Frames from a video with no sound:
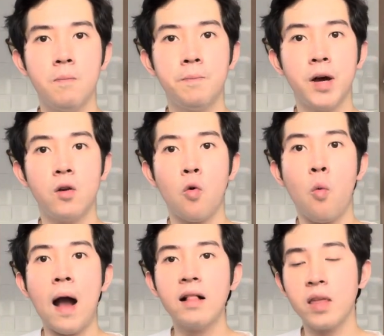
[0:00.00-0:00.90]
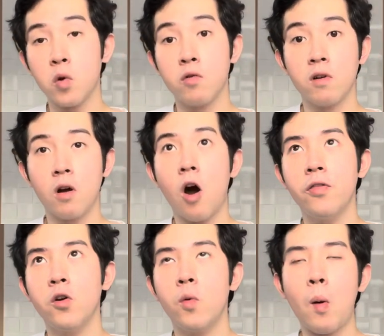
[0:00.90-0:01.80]
But while they were
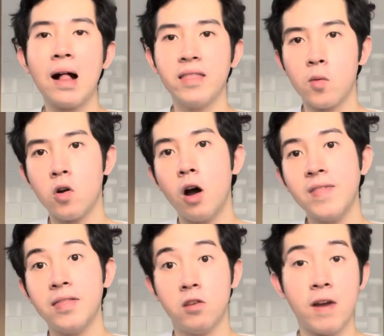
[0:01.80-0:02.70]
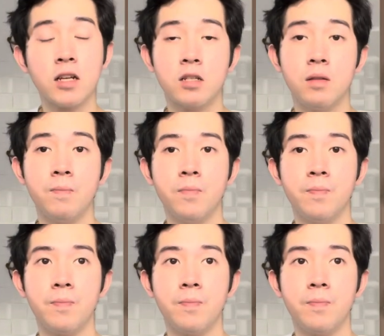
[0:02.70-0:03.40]
on that direction,